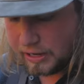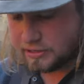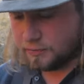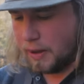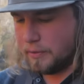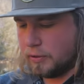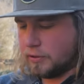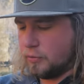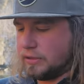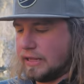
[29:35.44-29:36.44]
guys are probably
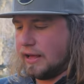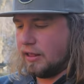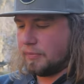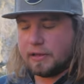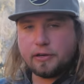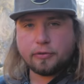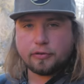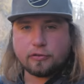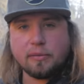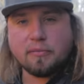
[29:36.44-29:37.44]
wondering what the hell am I gonna do with
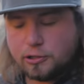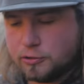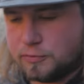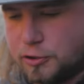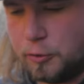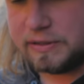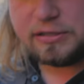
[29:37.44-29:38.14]
this cream of mushroom soup? And